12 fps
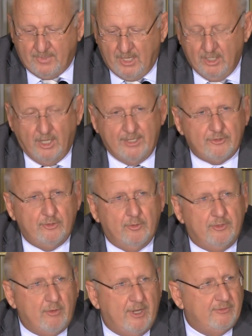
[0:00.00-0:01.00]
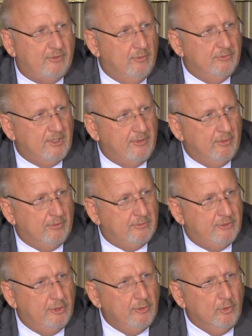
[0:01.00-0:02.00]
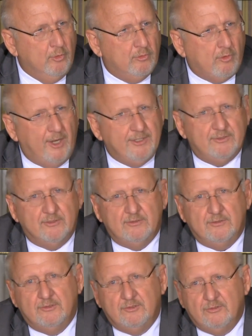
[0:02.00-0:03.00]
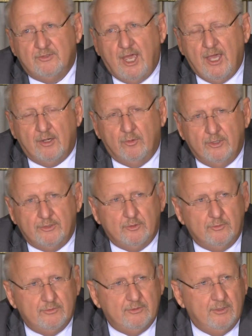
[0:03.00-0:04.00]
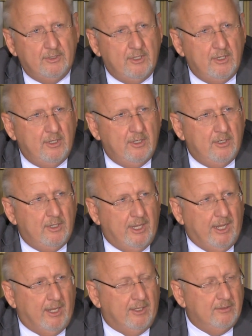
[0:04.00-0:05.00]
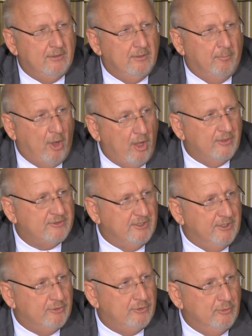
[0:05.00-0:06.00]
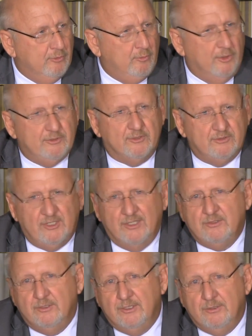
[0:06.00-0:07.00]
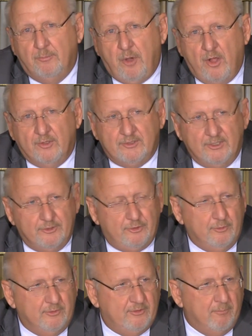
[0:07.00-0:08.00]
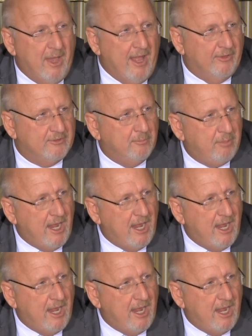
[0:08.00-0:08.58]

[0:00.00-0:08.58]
unless you address those other two crises, the societal issues and the policy issue, which essentially the policy issue is the balance of